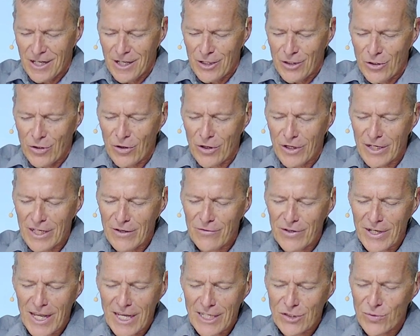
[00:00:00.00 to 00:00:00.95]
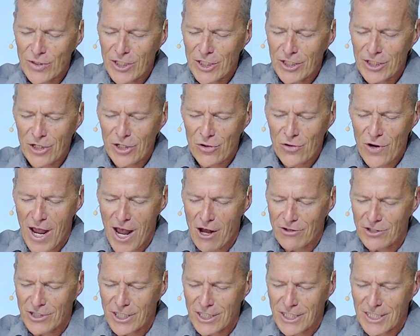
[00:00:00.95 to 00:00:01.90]
Lord, even as we look
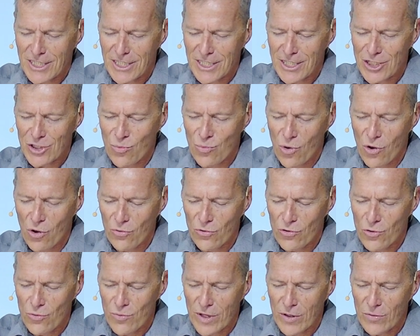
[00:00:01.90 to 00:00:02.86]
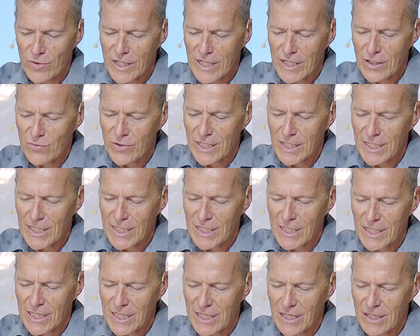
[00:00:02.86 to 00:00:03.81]
around just this small room and we,
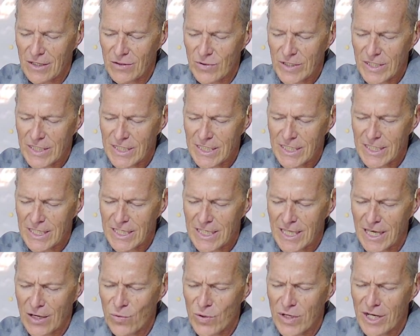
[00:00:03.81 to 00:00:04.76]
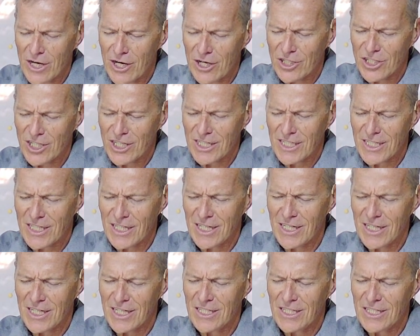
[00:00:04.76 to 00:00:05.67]
we, we see that we are just a